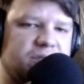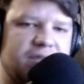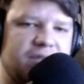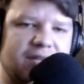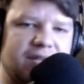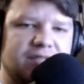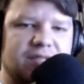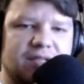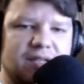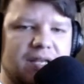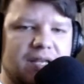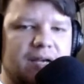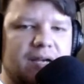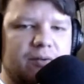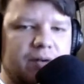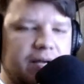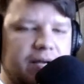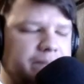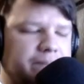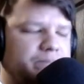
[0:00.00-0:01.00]
things like that,
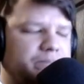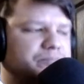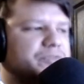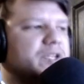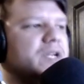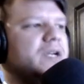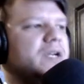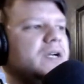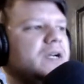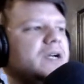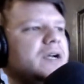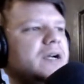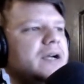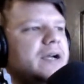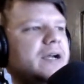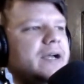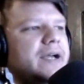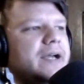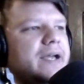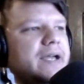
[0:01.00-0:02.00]
right?
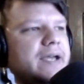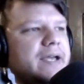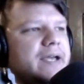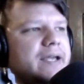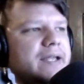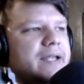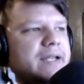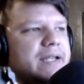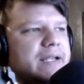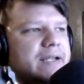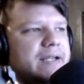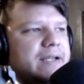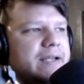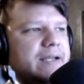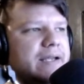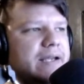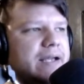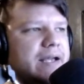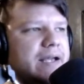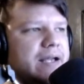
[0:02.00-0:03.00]
Yeah. And
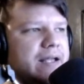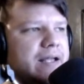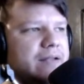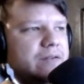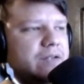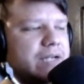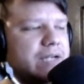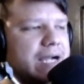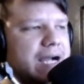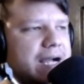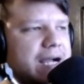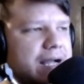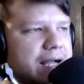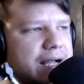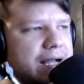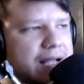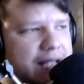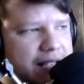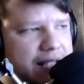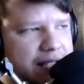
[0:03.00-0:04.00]
look, I,
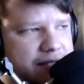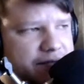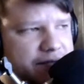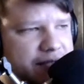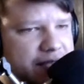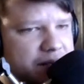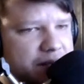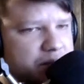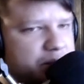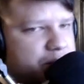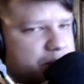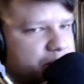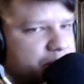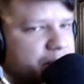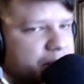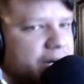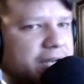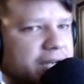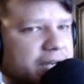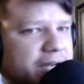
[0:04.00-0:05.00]
have had
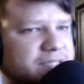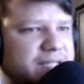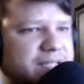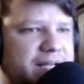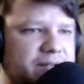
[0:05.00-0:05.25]
bosses that are